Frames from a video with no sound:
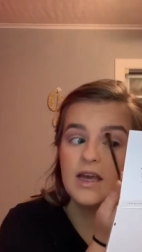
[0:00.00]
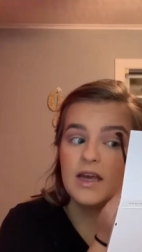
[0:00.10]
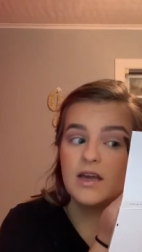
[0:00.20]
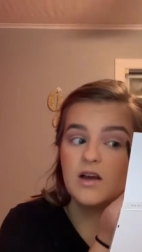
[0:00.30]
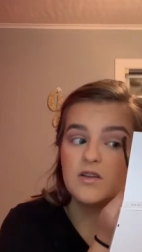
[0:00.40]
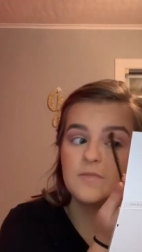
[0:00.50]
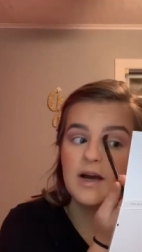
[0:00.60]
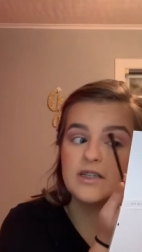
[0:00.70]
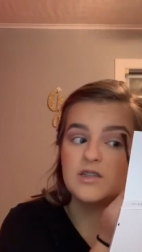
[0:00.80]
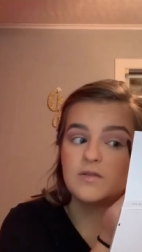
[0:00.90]
it goes
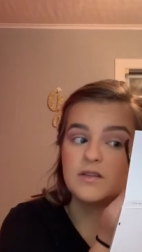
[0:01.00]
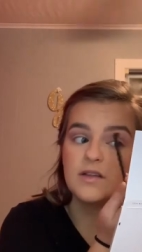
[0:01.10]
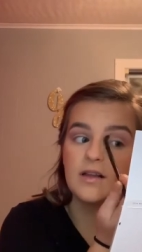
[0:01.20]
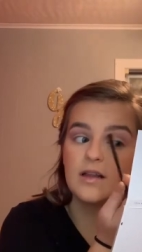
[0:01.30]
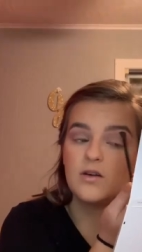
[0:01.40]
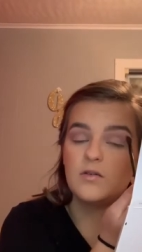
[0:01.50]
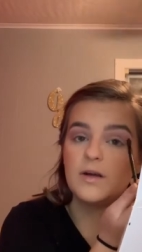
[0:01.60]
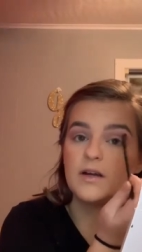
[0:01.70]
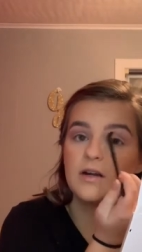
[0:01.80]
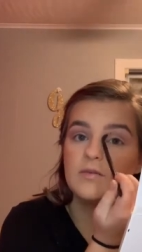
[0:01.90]
patchy with the little
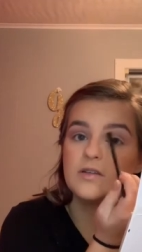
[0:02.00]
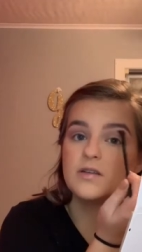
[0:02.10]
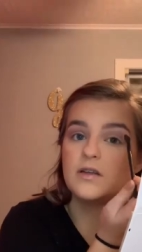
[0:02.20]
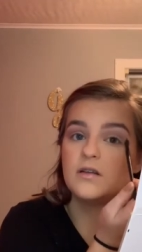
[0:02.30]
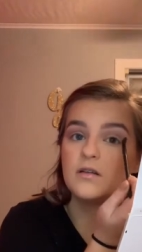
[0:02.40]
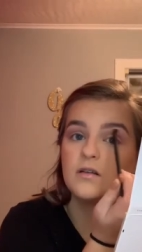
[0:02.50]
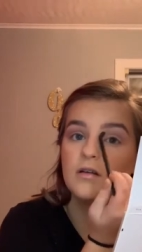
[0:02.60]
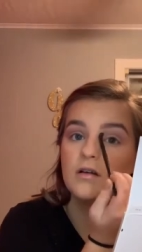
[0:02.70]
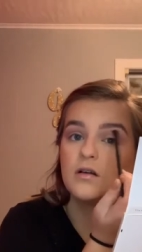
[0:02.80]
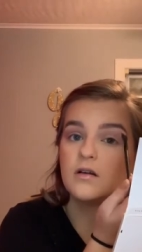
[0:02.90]
amount I'm using.
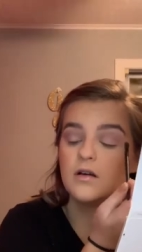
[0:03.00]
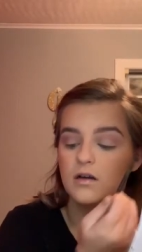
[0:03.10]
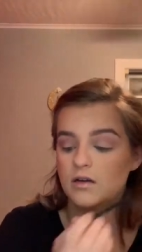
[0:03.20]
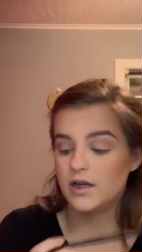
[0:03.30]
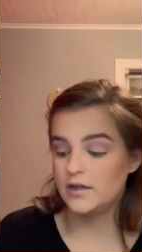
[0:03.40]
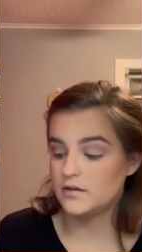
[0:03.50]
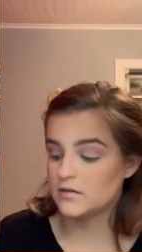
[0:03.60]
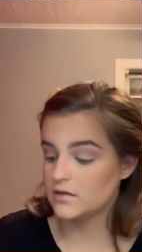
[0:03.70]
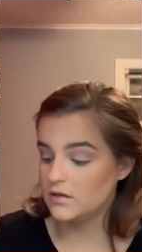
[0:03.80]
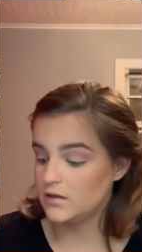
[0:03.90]
I hate to
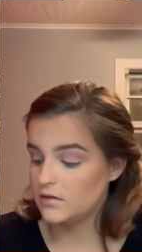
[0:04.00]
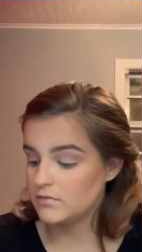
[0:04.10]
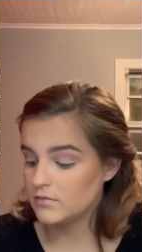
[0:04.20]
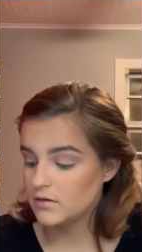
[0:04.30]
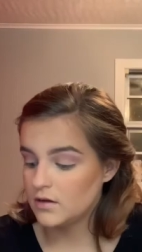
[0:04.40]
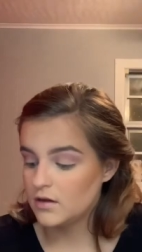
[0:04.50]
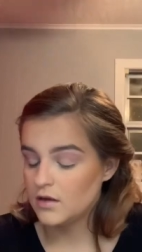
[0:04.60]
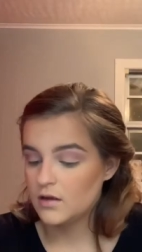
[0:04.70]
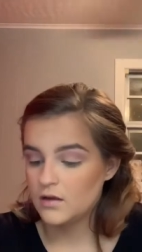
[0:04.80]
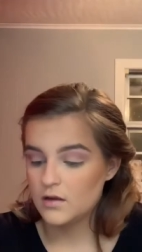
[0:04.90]
see it.
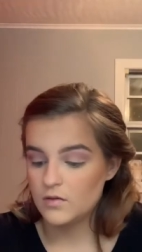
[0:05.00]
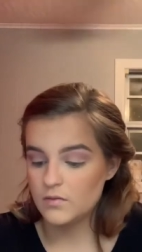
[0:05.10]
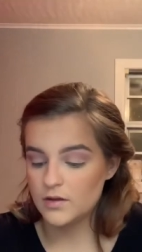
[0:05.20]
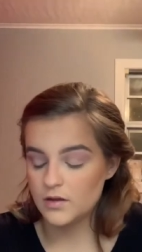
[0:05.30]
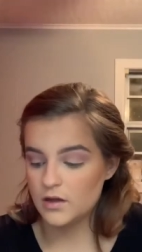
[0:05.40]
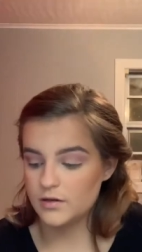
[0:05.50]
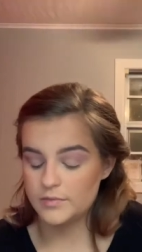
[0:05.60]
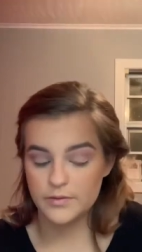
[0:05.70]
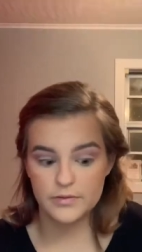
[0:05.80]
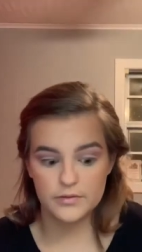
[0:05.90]
a lot of
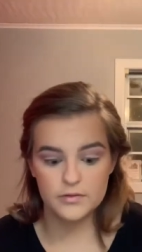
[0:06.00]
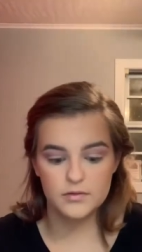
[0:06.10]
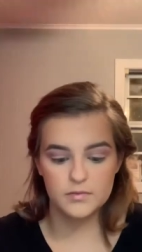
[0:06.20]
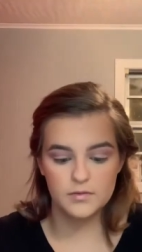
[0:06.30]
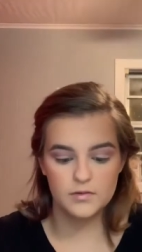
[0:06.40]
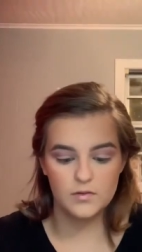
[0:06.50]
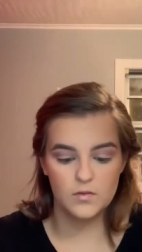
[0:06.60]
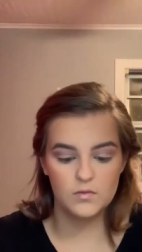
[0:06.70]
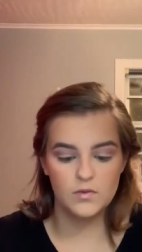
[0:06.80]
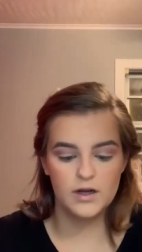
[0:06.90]
product, but
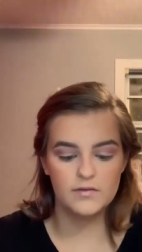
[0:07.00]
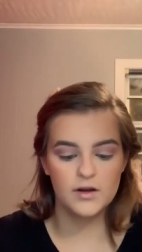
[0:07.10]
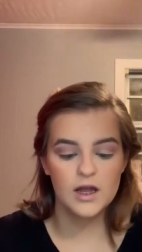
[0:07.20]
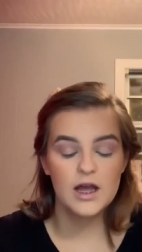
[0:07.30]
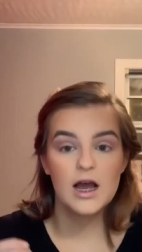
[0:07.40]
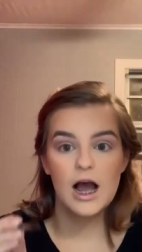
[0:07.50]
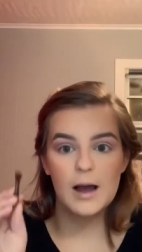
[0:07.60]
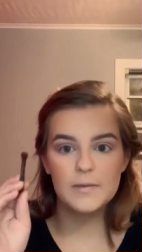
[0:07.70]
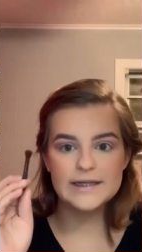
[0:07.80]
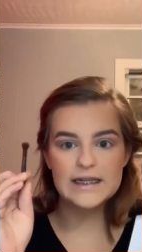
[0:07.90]
whatever.
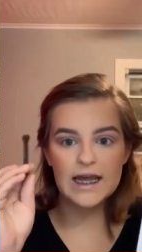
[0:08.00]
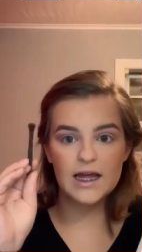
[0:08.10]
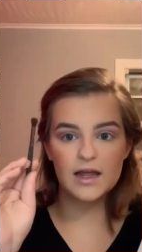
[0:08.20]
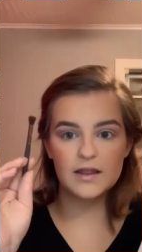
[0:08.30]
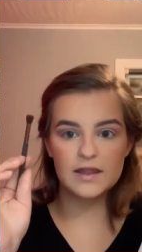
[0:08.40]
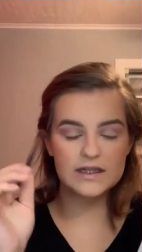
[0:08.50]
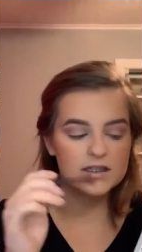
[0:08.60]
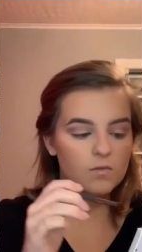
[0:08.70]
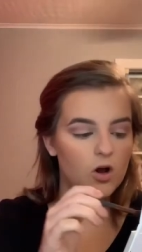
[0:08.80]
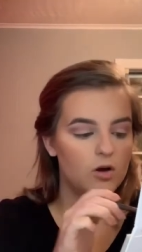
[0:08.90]
I'm going to take this
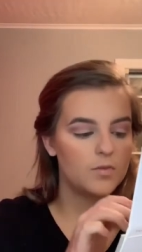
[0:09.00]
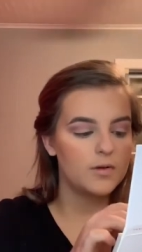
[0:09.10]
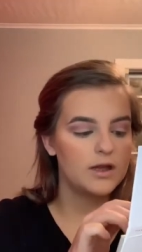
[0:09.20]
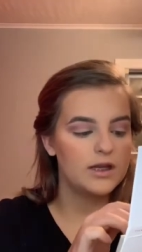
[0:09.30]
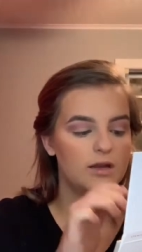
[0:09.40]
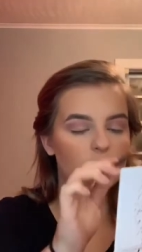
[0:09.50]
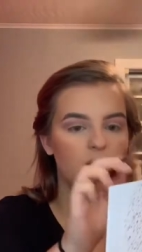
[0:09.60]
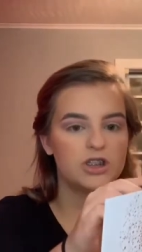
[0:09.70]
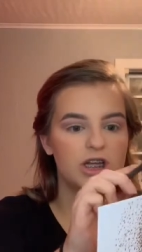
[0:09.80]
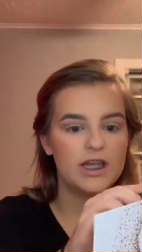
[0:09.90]
small blending
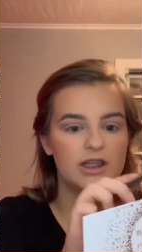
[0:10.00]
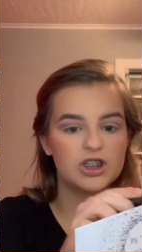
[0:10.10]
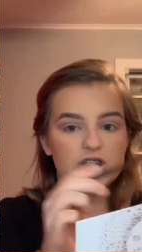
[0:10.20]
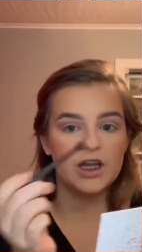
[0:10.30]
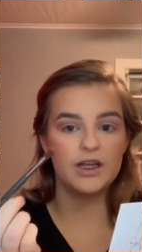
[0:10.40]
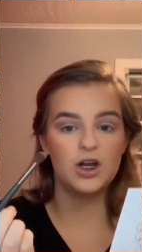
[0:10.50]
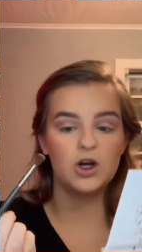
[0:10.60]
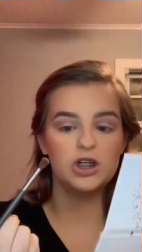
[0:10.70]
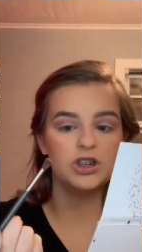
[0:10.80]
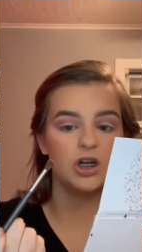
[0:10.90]
brush in the shade Hush